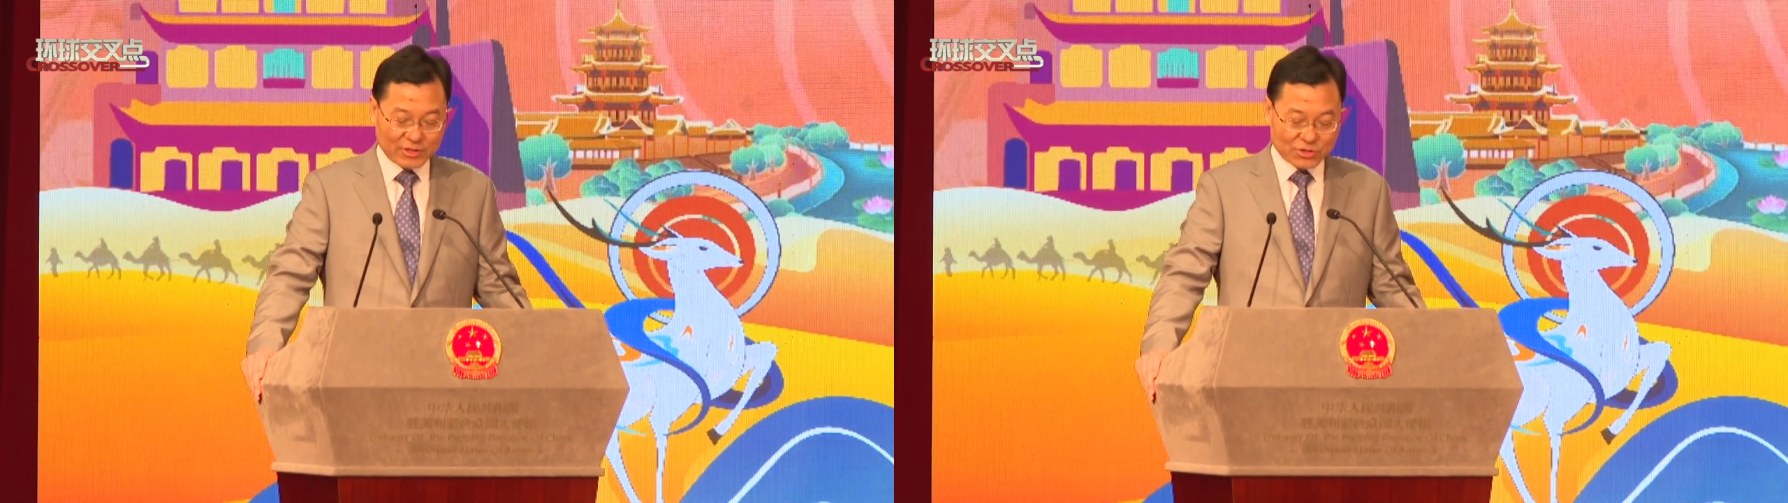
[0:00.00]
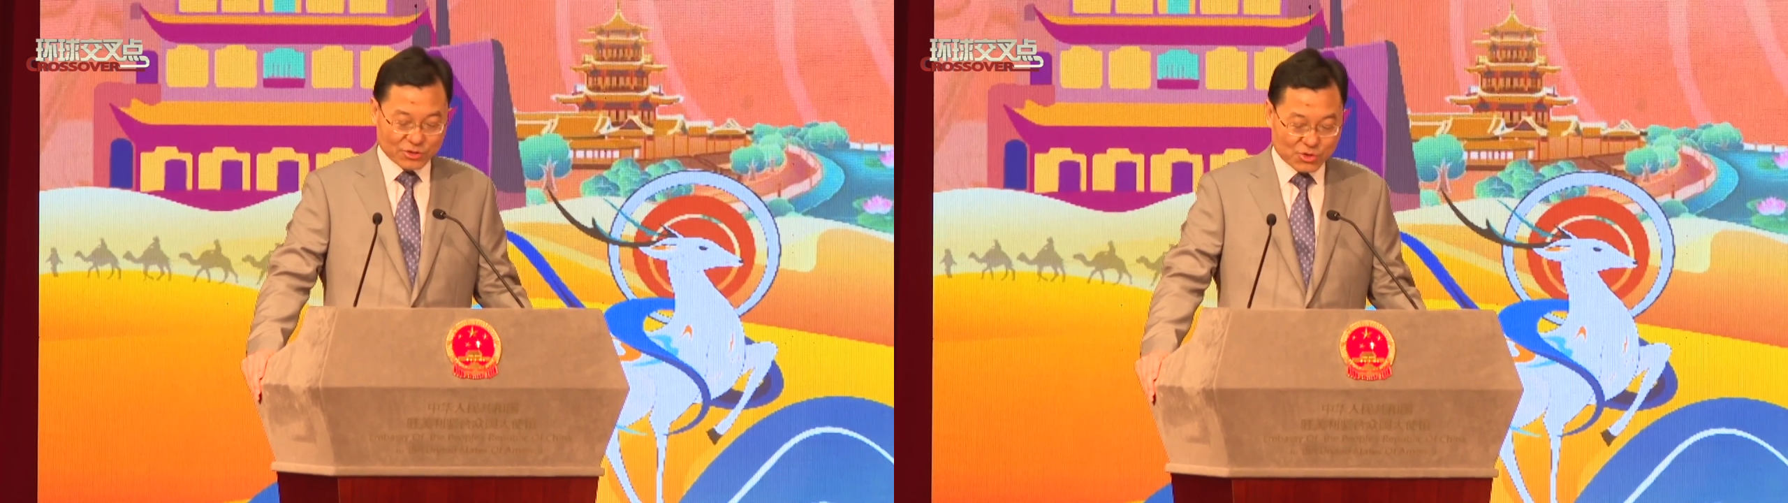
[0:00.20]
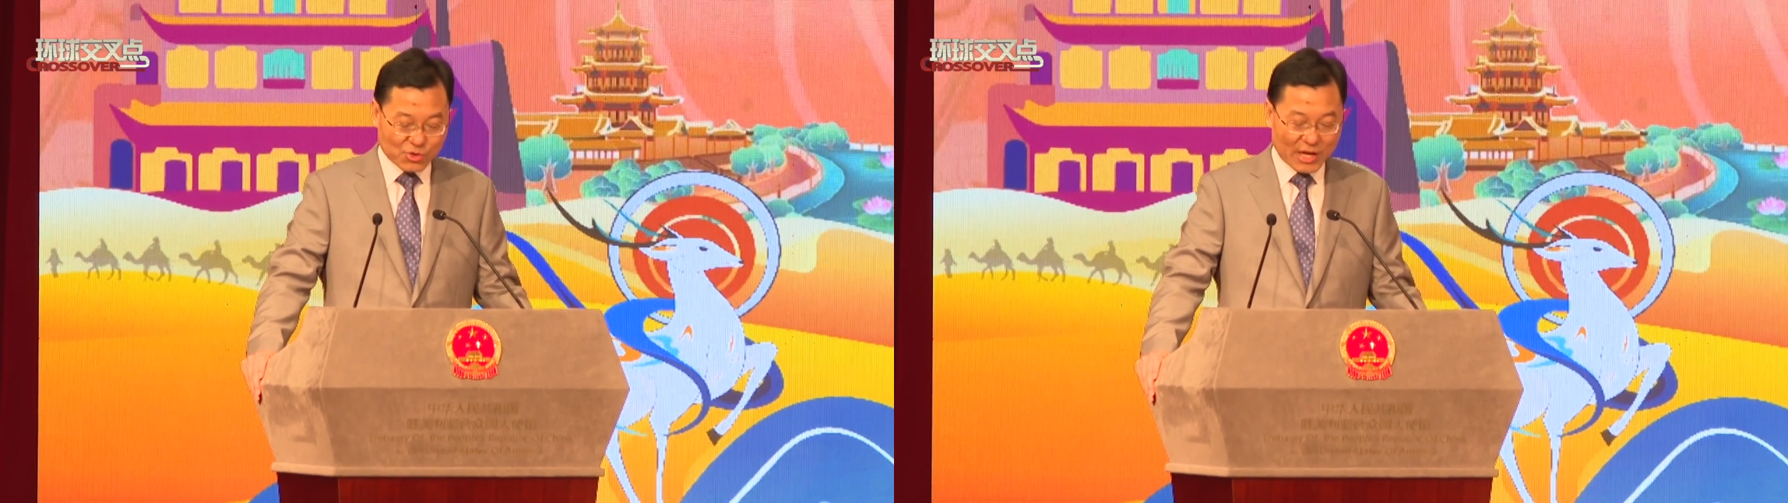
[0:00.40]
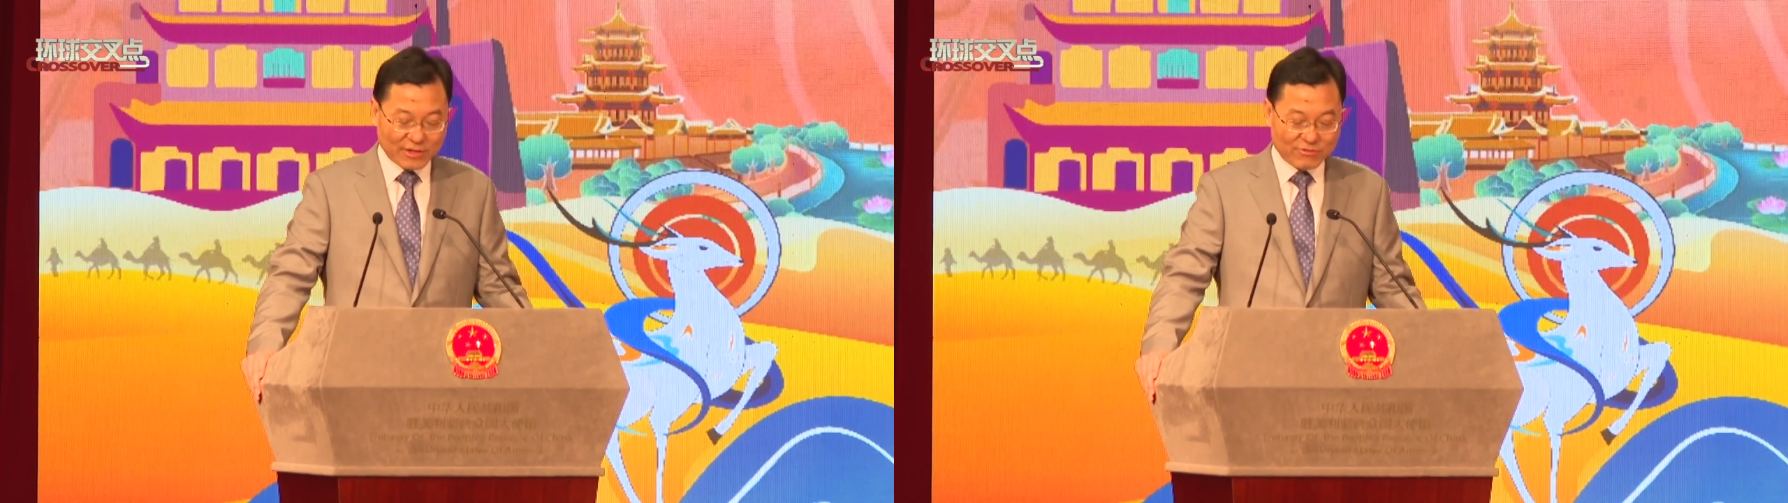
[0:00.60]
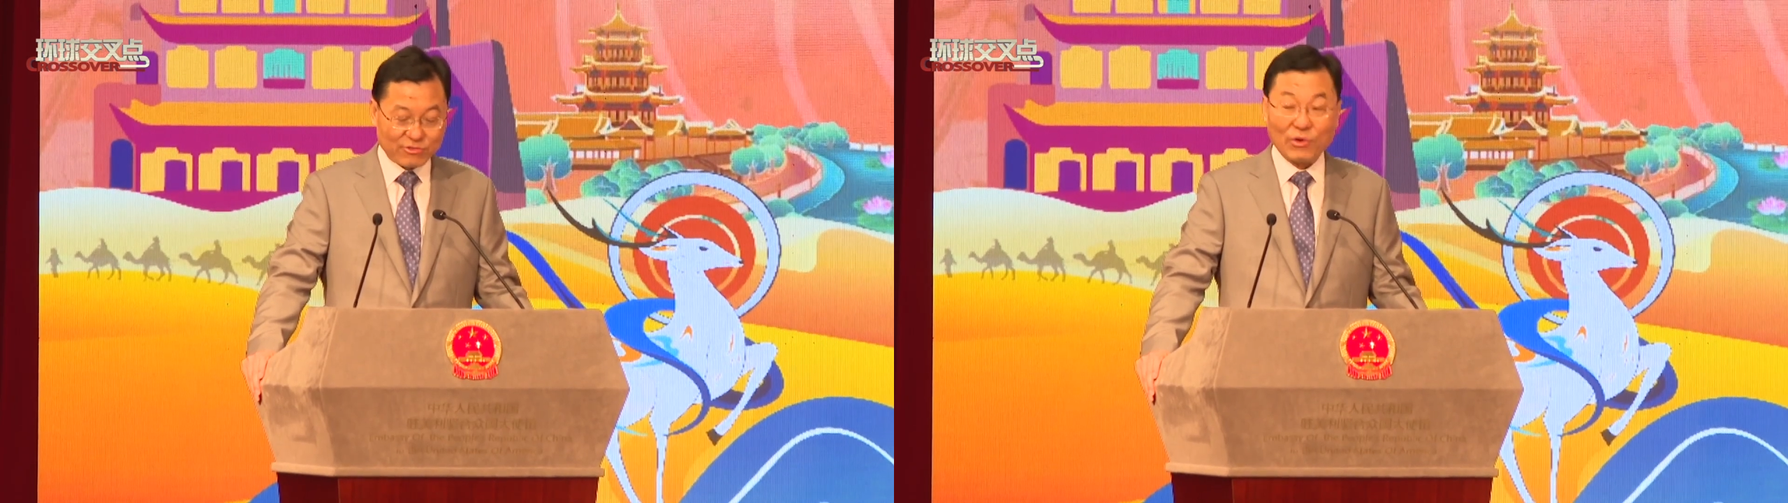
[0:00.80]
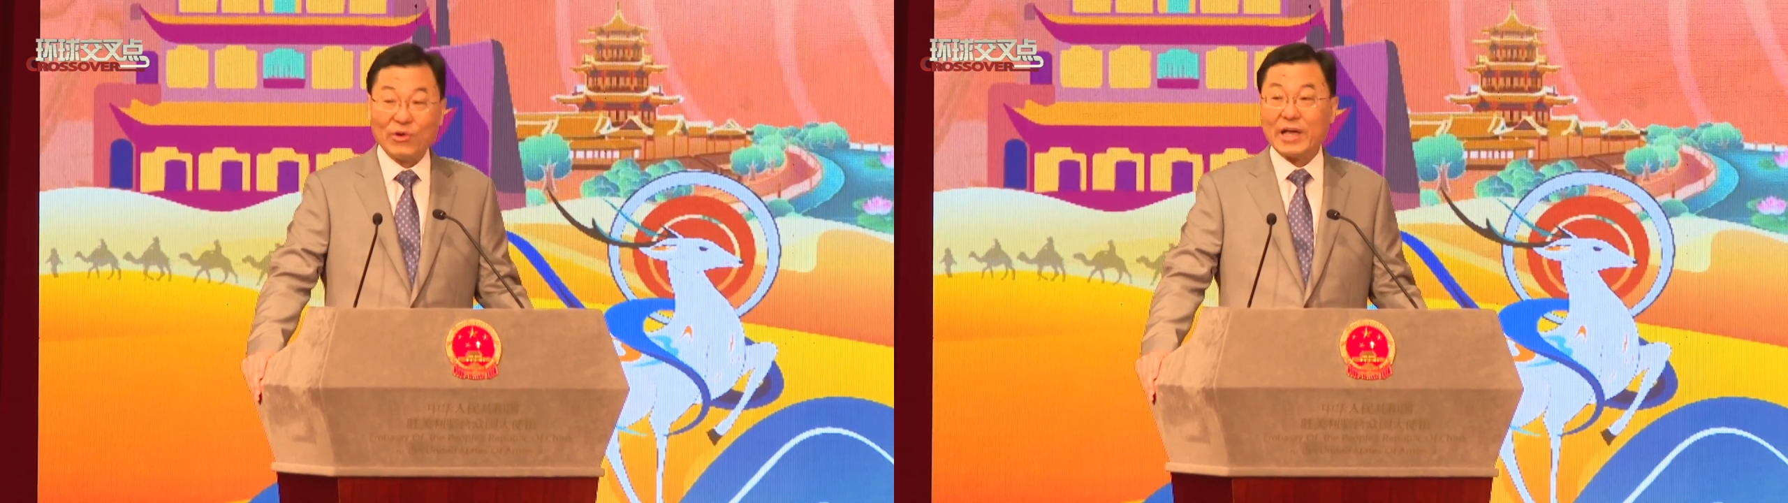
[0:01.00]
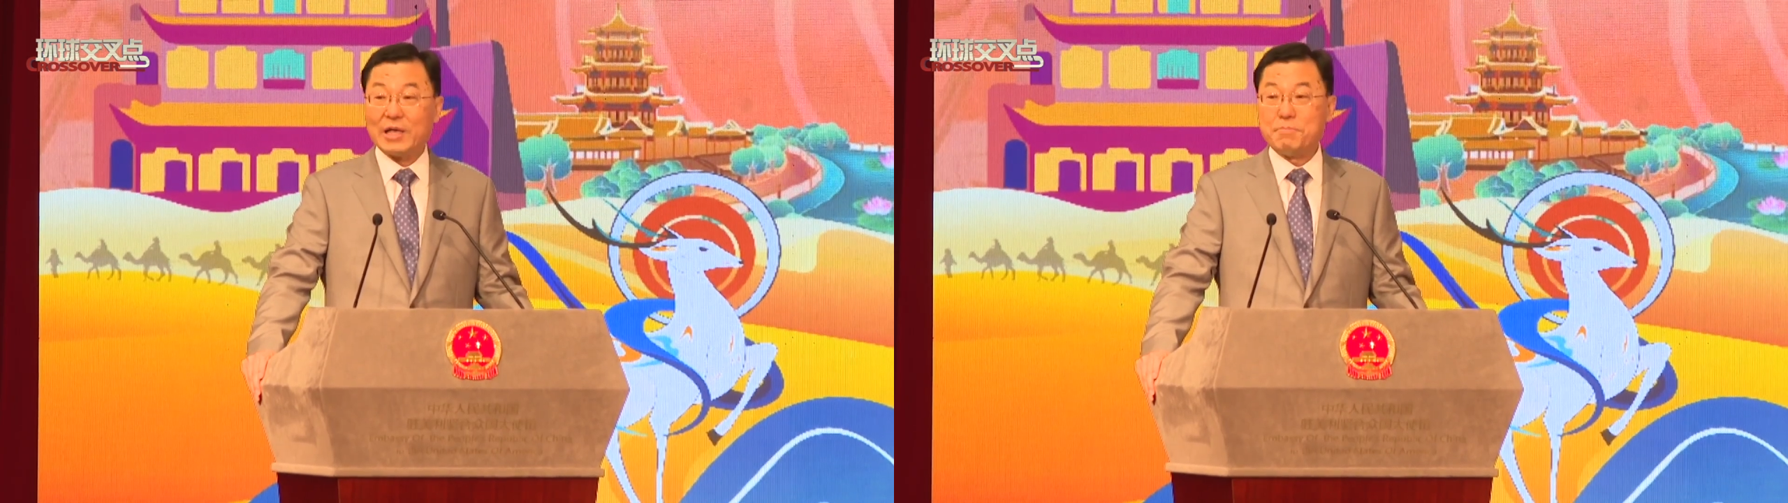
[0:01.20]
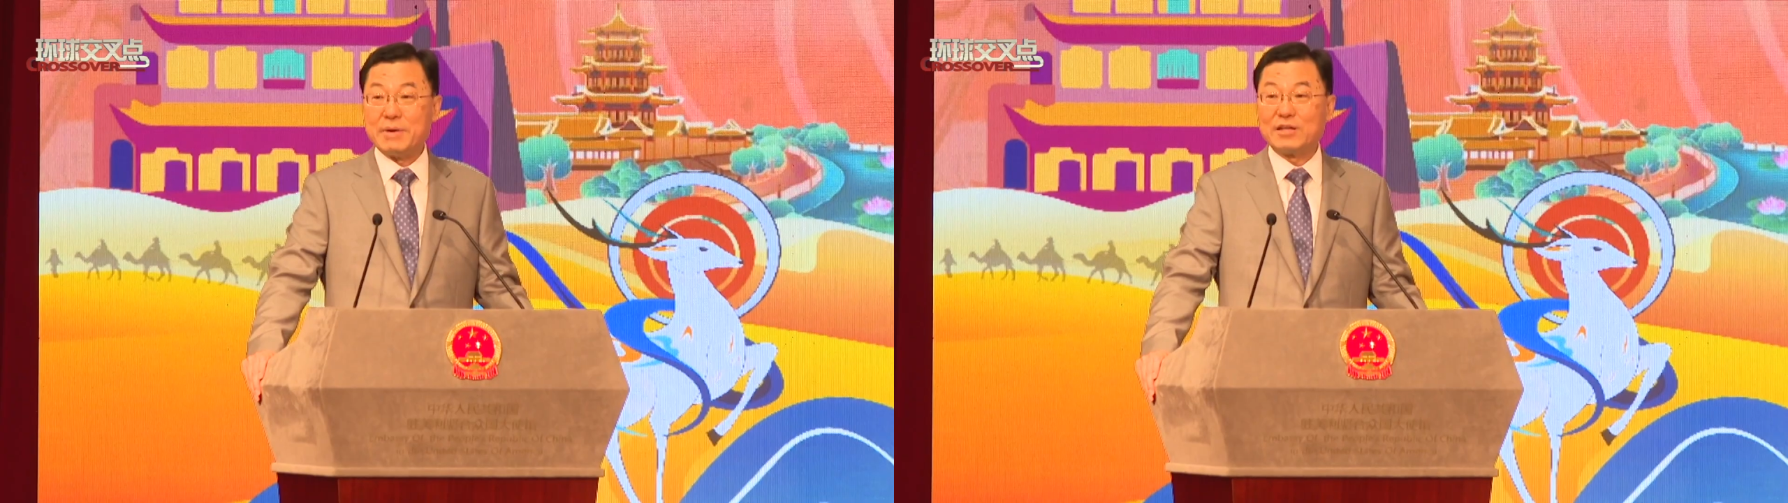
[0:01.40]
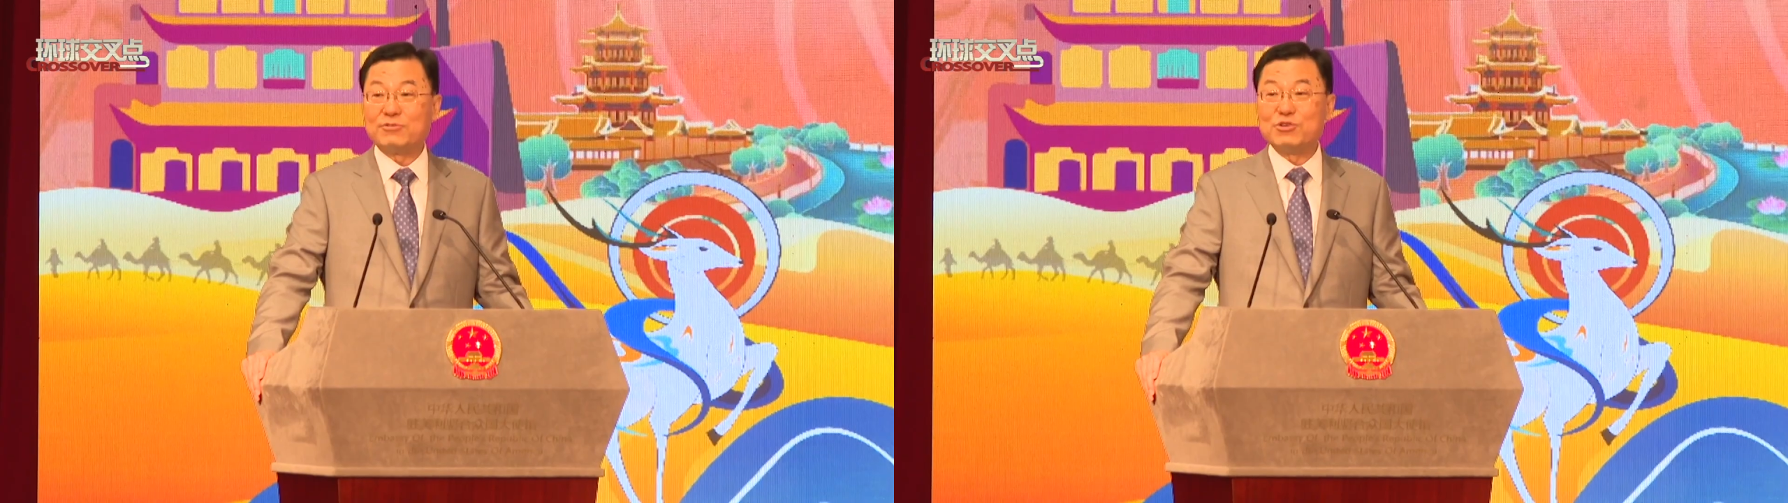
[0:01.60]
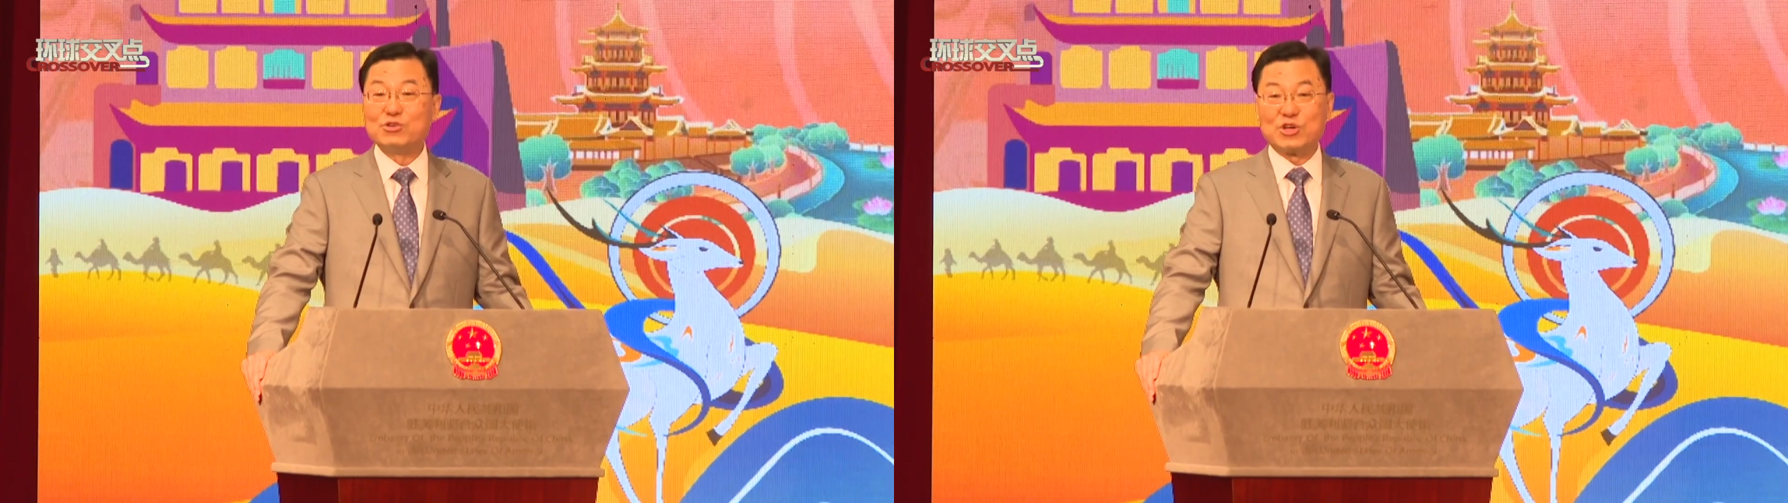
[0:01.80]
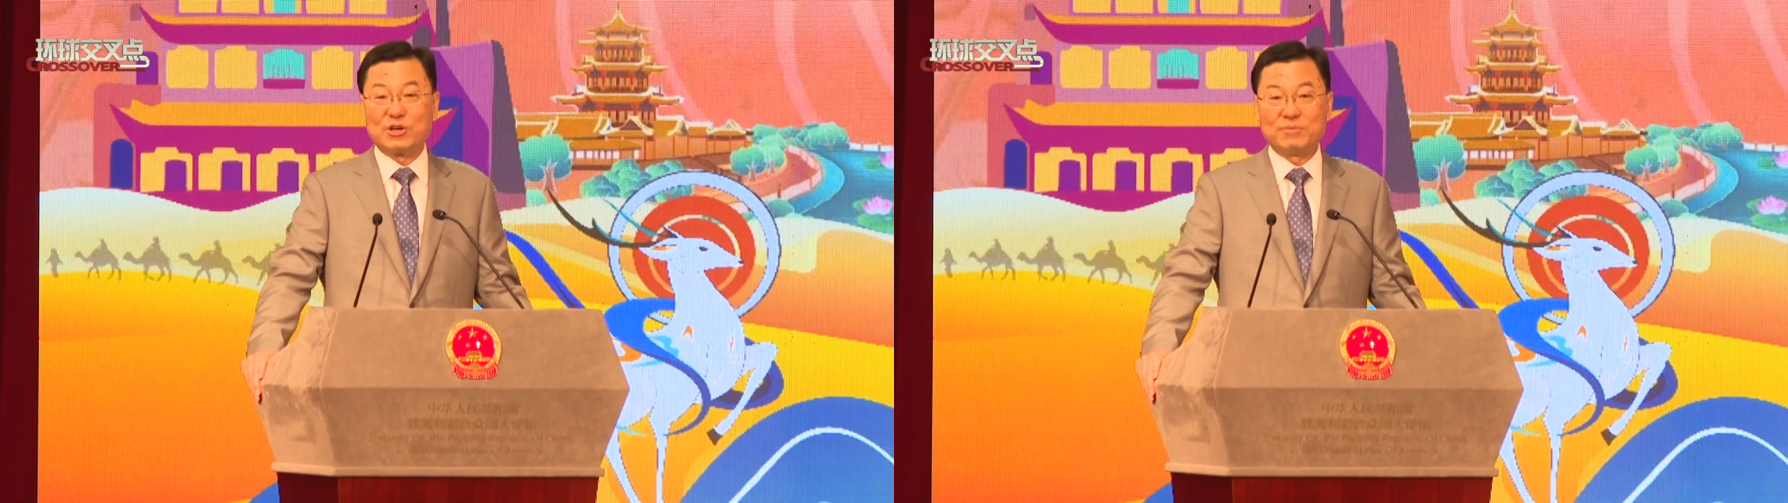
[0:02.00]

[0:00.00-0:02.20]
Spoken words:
to strive for a better future.